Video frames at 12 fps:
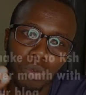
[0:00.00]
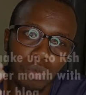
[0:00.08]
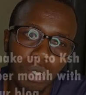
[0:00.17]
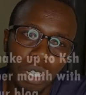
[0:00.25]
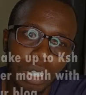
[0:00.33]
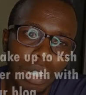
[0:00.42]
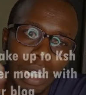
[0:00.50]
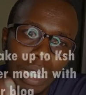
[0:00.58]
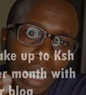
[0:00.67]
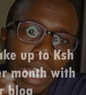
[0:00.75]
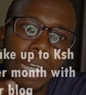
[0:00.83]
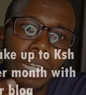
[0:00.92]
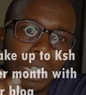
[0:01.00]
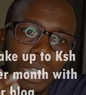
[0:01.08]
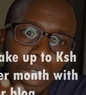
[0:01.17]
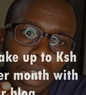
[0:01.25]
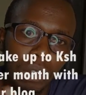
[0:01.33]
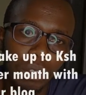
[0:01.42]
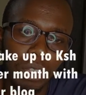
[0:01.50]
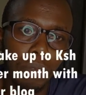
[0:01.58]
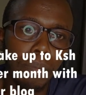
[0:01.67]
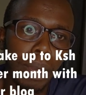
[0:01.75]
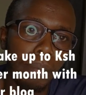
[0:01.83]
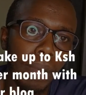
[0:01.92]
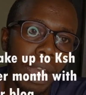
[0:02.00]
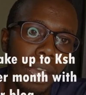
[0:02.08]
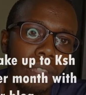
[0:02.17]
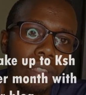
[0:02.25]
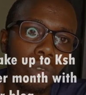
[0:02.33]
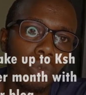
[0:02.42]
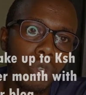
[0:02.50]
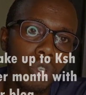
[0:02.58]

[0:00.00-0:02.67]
like 100,000 per month with your